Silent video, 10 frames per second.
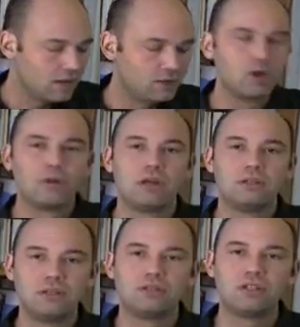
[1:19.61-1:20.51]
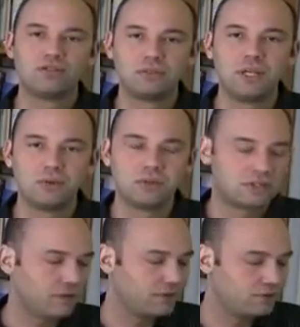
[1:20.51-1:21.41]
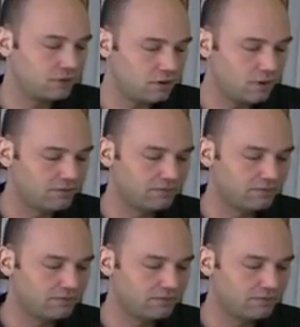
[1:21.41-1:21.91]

So the distance from T to itself is 0,